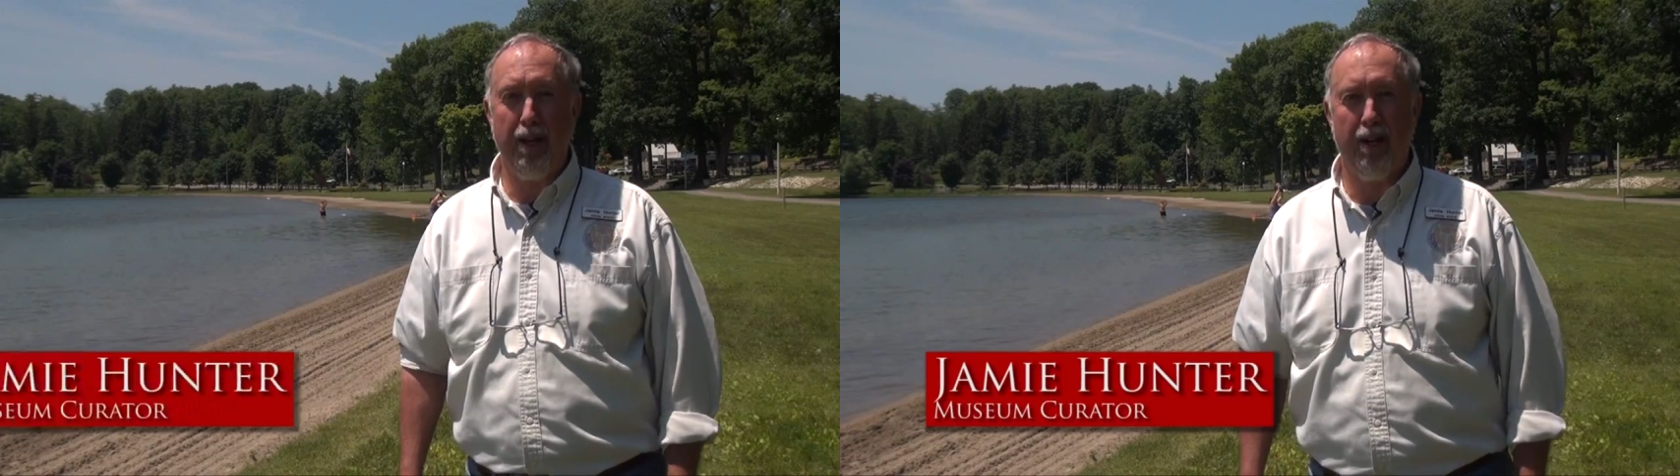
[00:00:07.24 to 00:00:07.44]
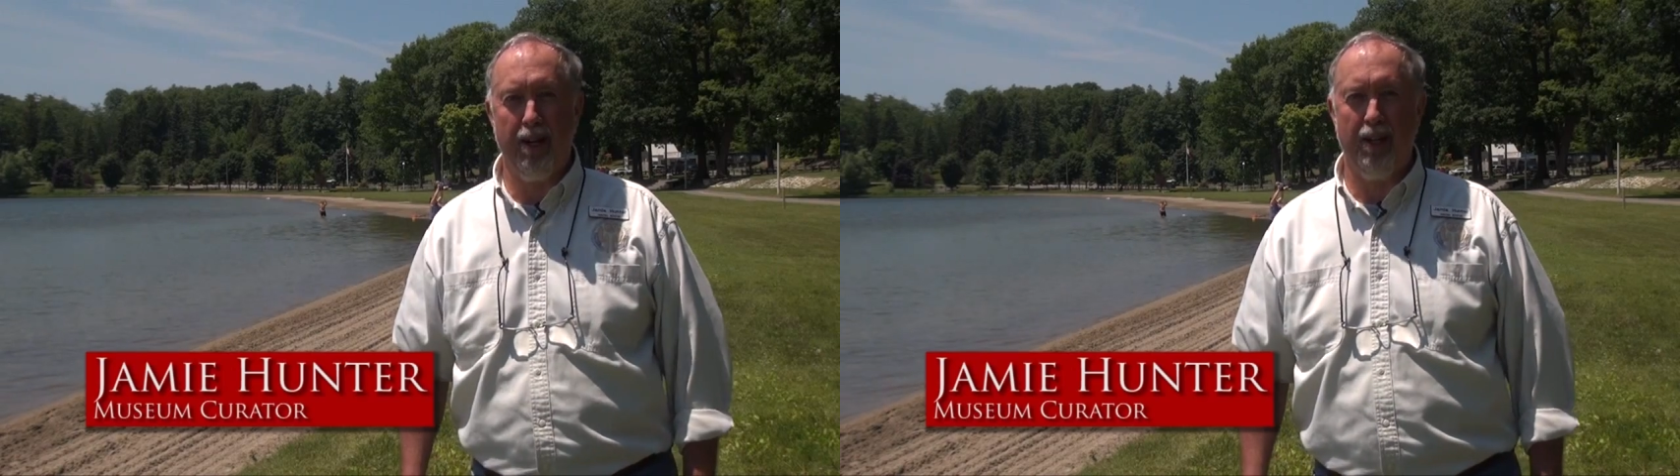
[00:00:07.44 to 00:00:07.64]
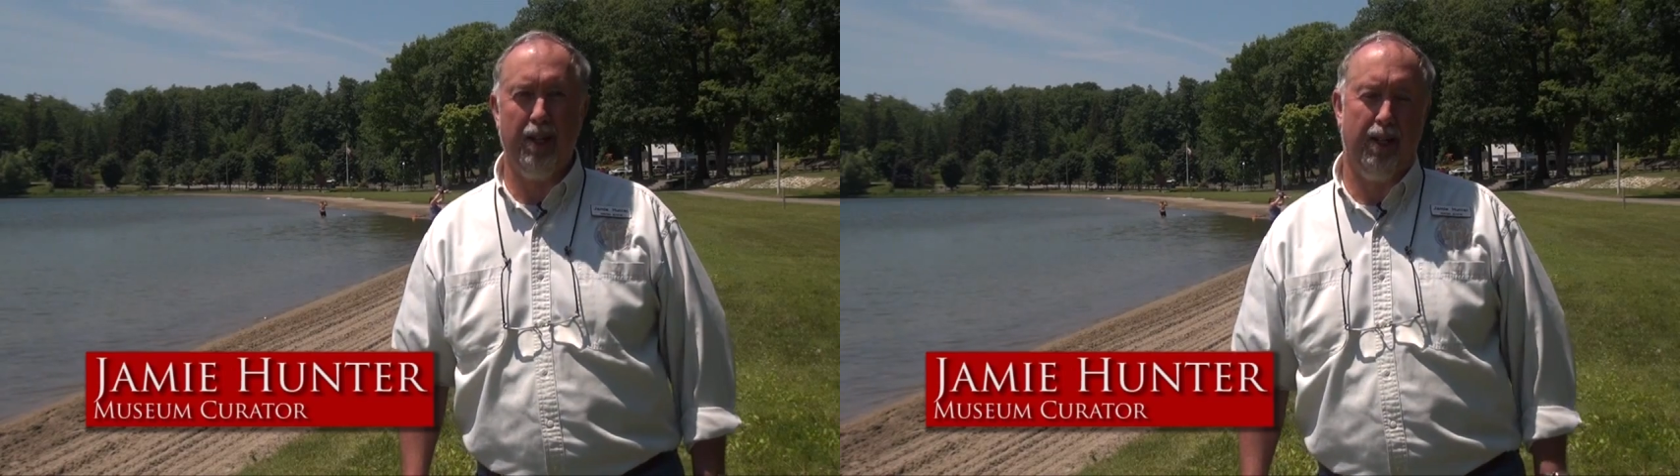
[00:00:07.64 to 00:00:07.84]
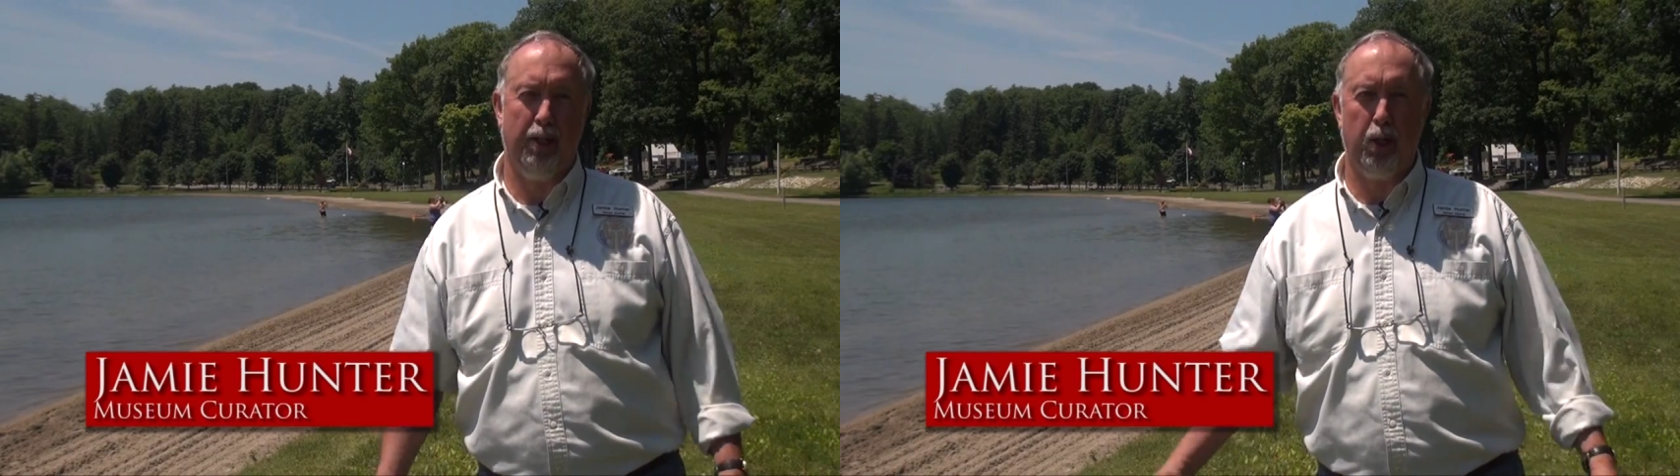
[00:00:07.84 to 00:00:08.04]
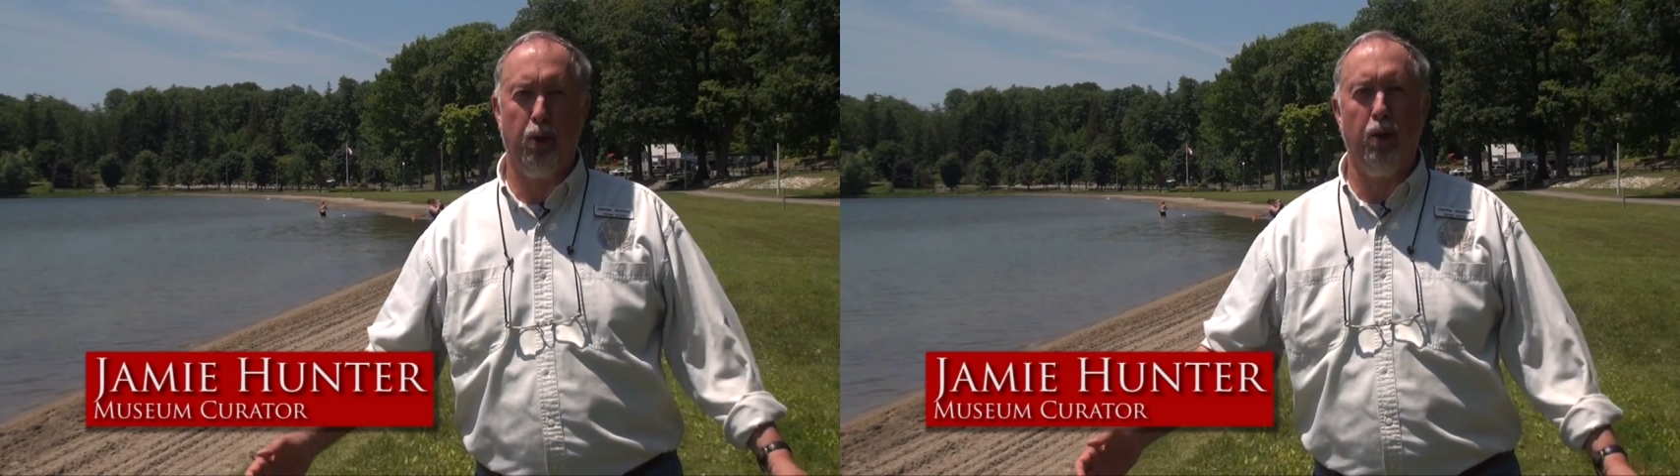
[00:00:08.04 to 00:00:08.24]
we are on
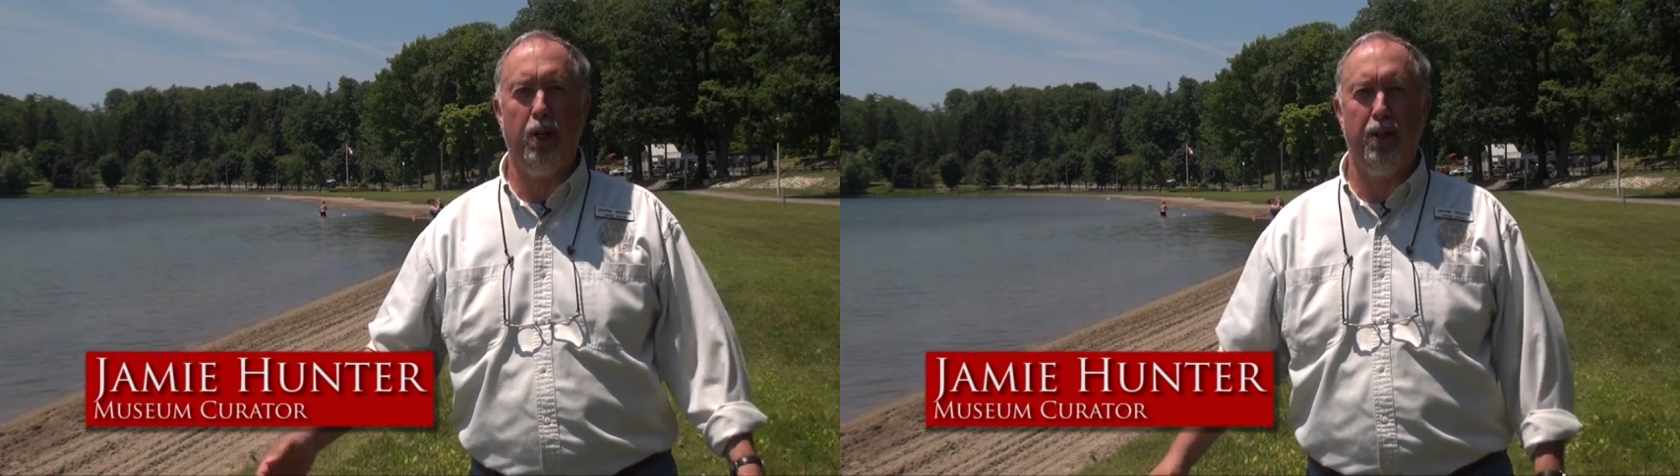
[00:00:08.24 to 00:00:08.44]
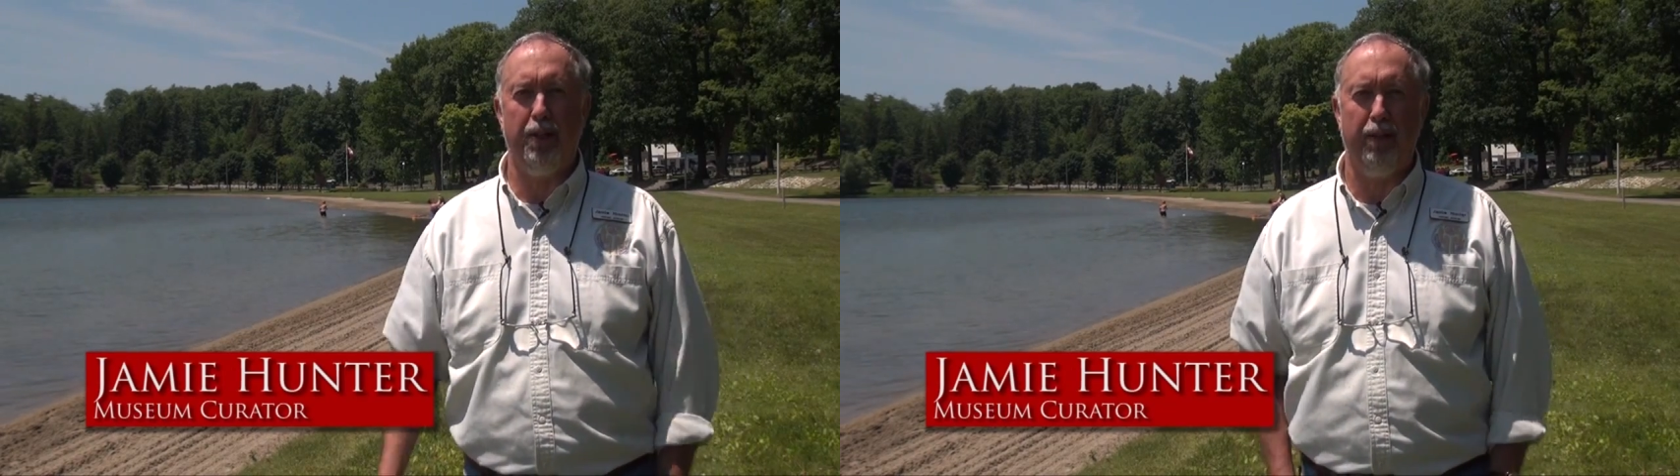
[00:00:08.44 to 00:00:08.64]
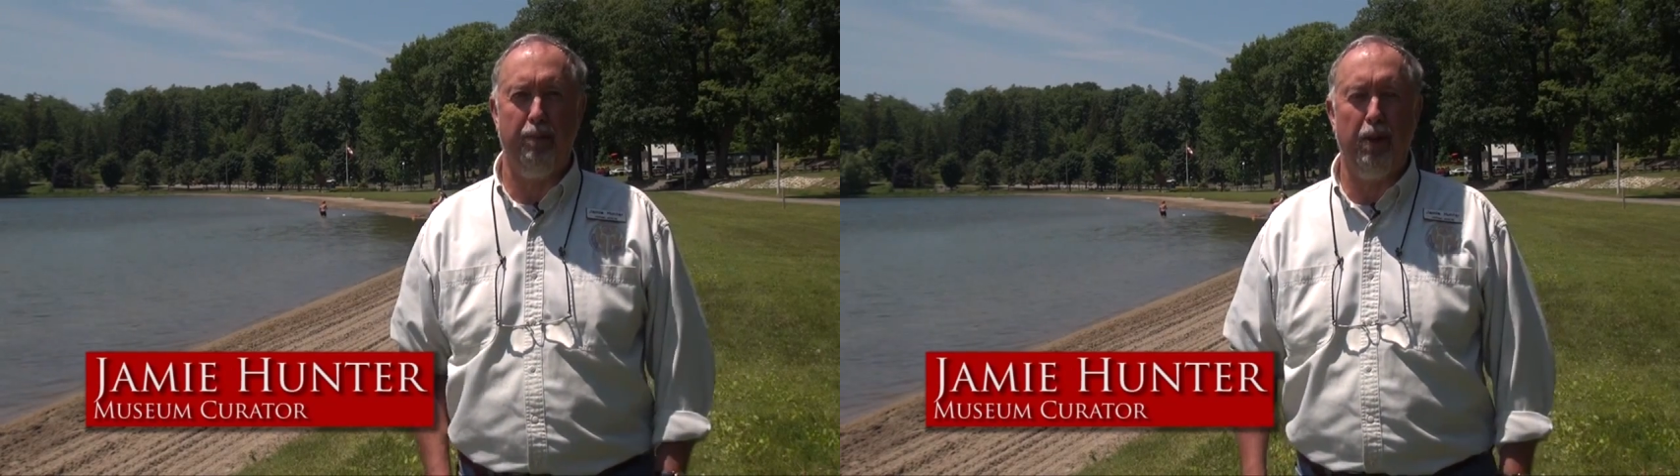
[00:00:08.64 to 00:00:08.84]
the shores of